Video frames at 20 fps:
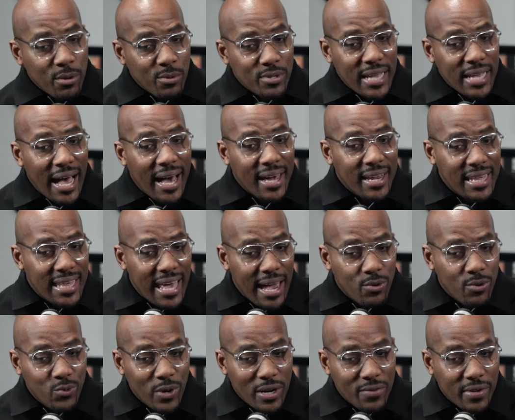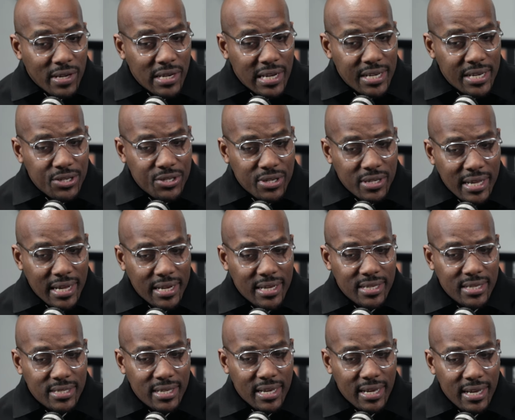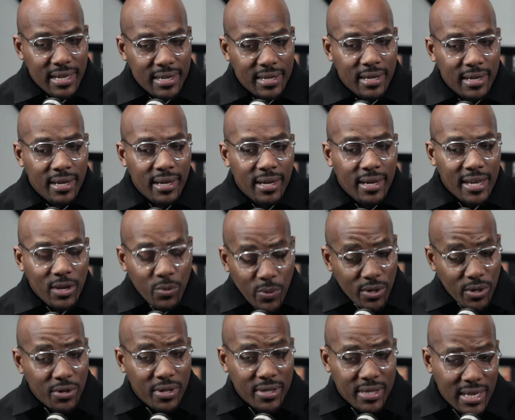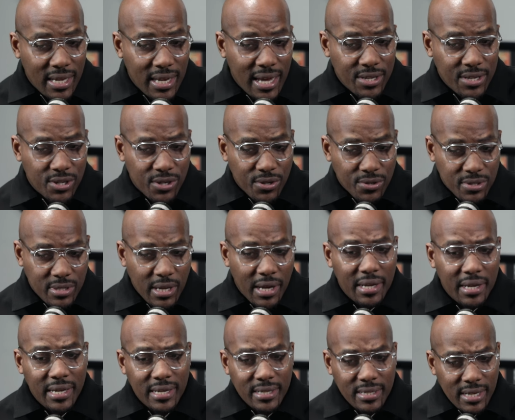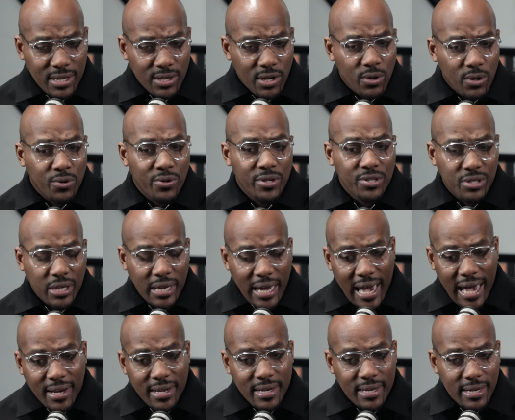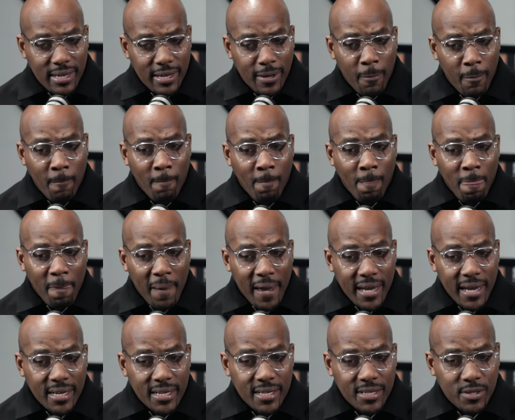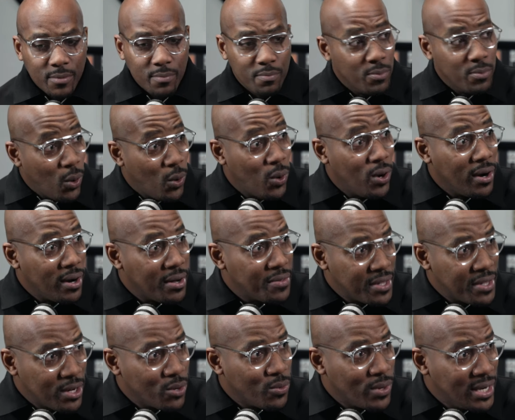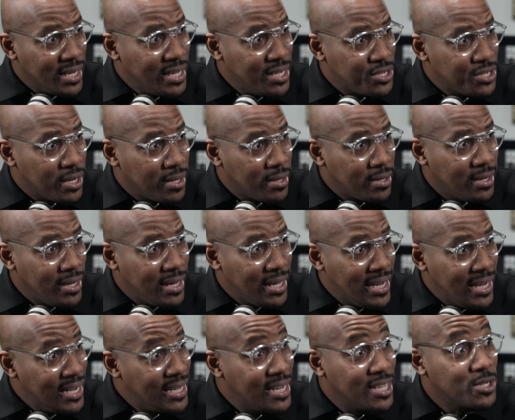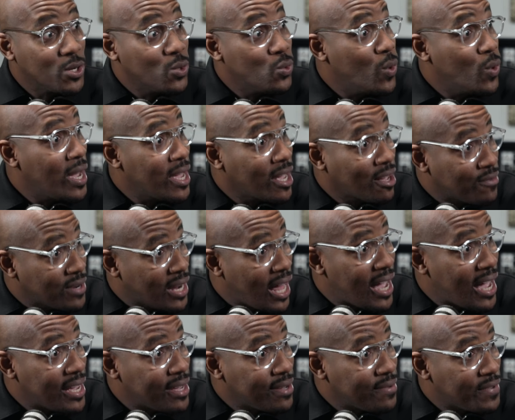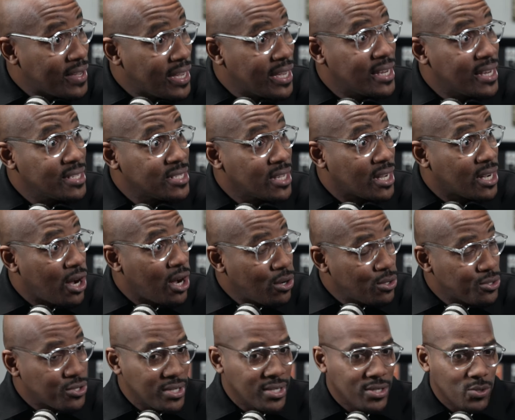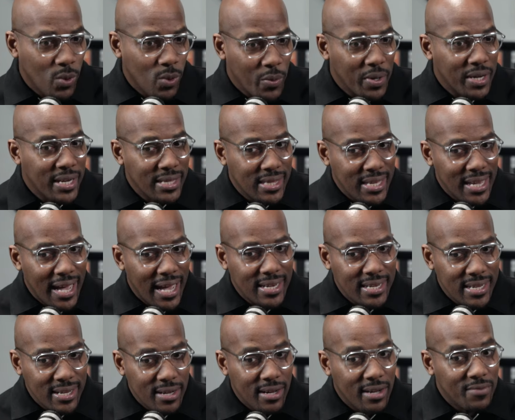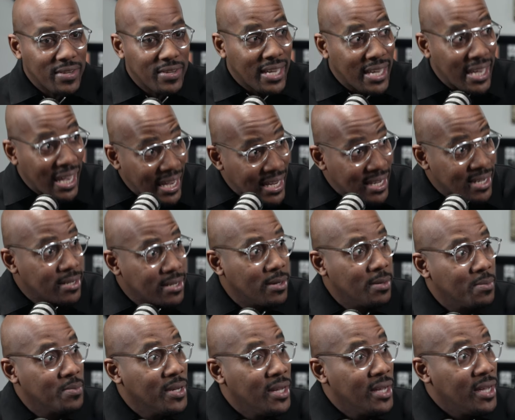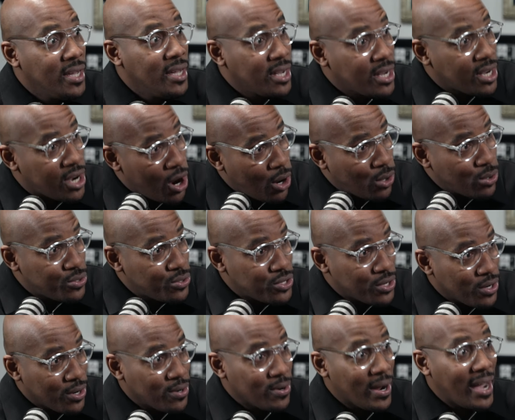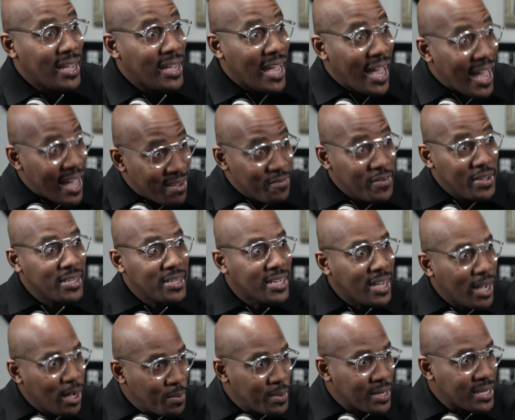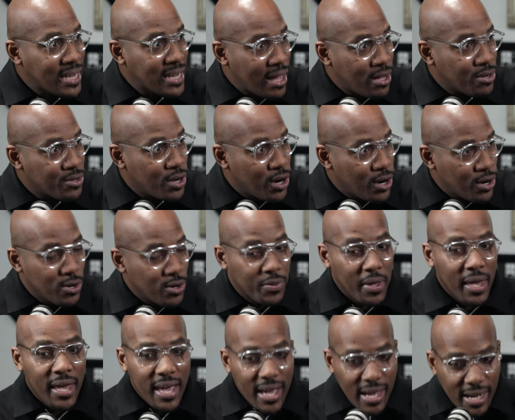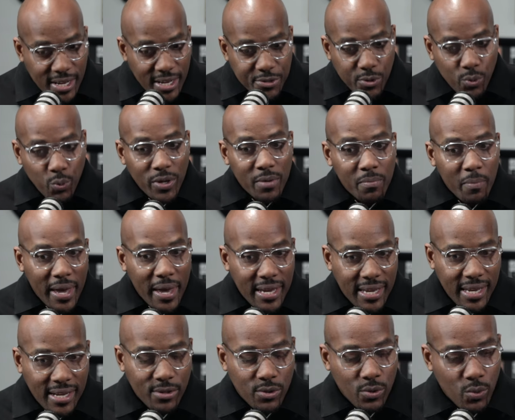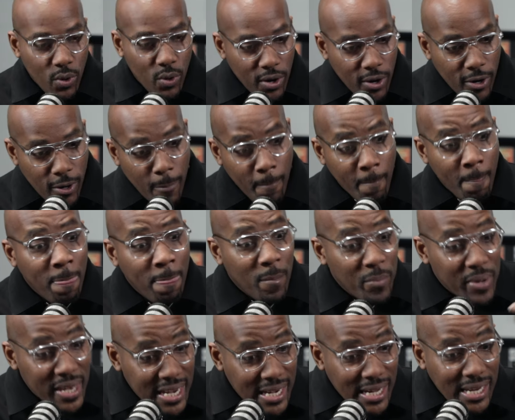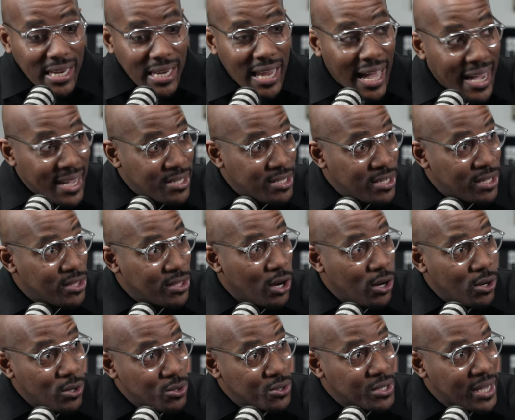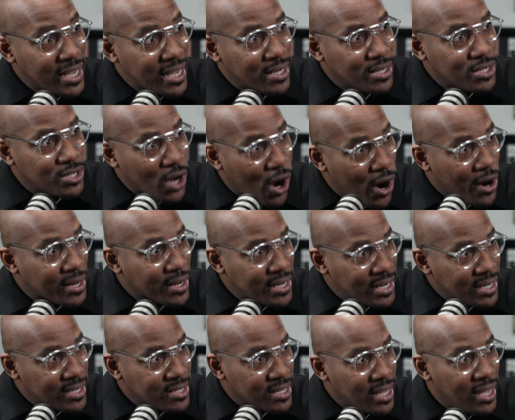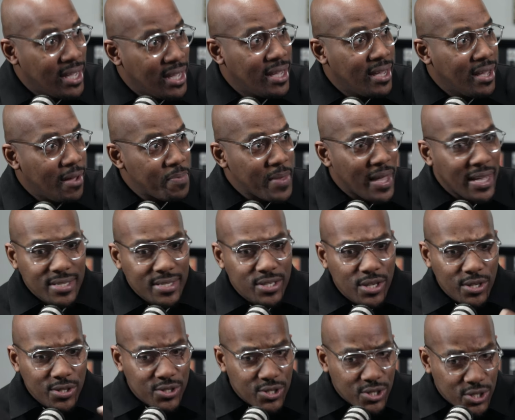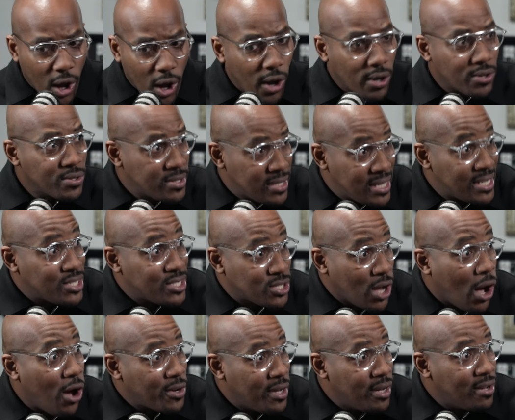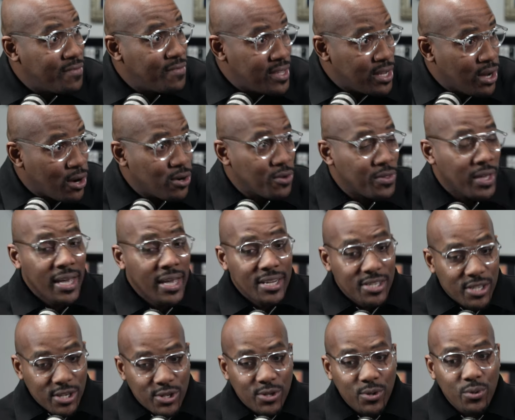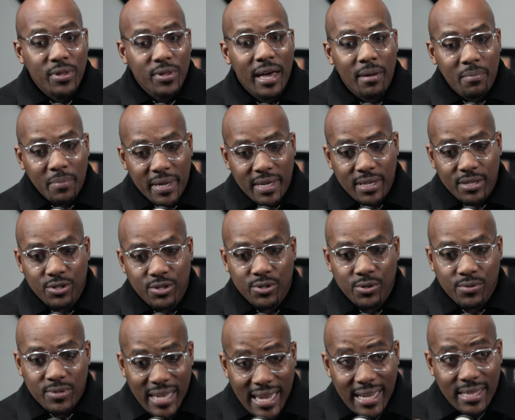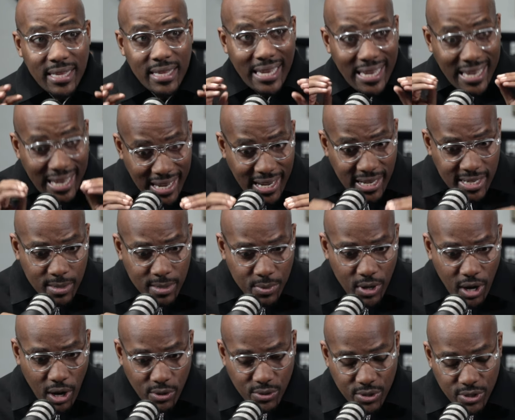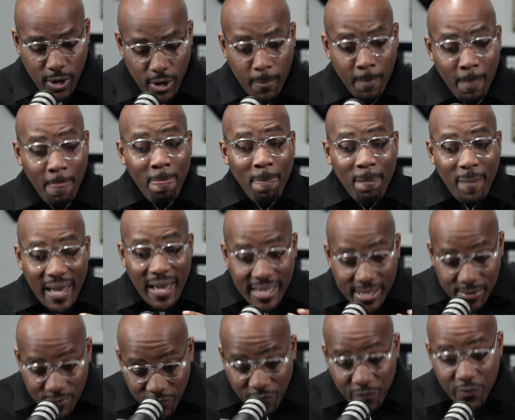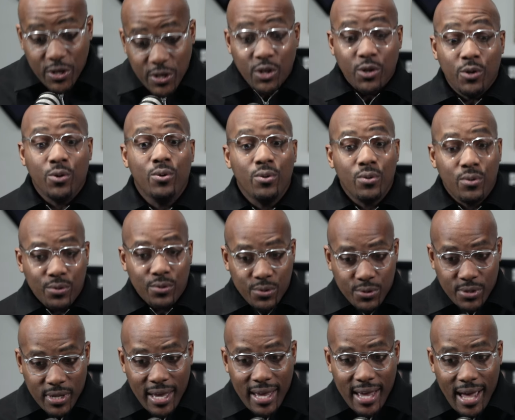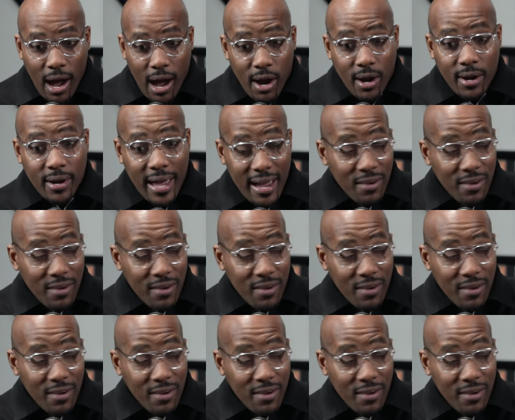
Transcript: it was out of that revelation that he said, he went on a theological study and said, no, Christianity is more than a religion. It is a way of life. It is a culture. This is where we get the idea of kingdom culture, right? Heaven coming down to earth, us remaking the world, being a light to those in darkness, the salt of the earth. To do that means to take the kingdom culture and infuse our